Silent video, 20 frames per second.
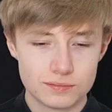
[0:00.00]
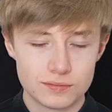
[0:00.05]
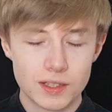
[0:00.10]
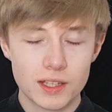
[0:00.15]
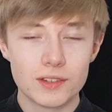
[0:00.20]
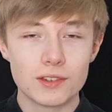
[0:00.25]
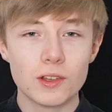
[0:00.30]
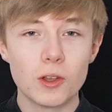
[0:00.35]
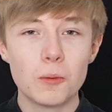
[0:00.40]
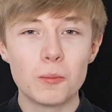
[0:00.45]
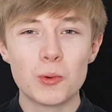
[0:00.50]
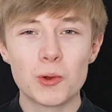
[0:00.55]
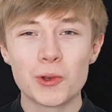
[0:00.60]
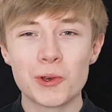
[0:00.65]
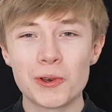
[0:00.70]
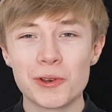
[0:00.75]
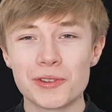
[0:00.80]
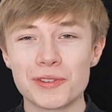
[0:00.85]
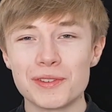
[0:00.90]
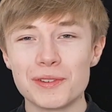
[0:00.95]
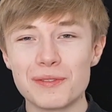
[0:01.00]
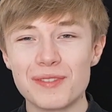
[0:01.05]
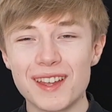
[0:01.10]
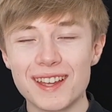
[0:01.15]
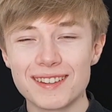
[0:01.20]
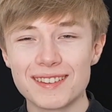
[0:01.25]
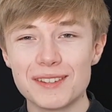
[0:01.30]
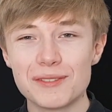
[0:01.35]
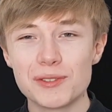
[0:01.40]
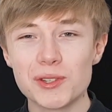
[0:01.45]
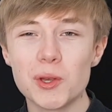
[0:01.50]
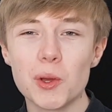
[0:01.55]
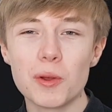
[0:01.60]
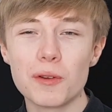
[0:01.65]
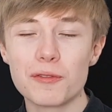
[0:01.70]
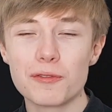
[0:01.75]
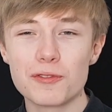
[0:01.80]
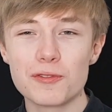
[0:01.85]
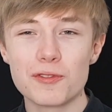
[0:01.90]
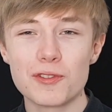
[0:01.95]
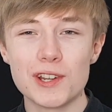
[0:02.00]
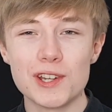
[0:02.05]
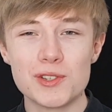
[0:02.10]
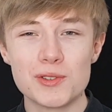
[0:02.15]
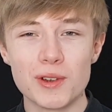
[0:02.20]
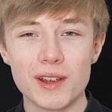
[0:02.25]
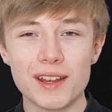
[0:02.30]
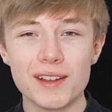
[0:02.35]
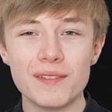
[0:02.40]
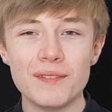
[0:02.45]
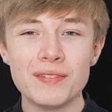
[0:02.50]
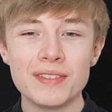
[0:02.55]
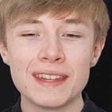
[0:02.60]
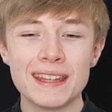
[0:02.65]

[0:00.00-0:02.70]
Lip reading: It's a lot more cost effective to go for Freetrade.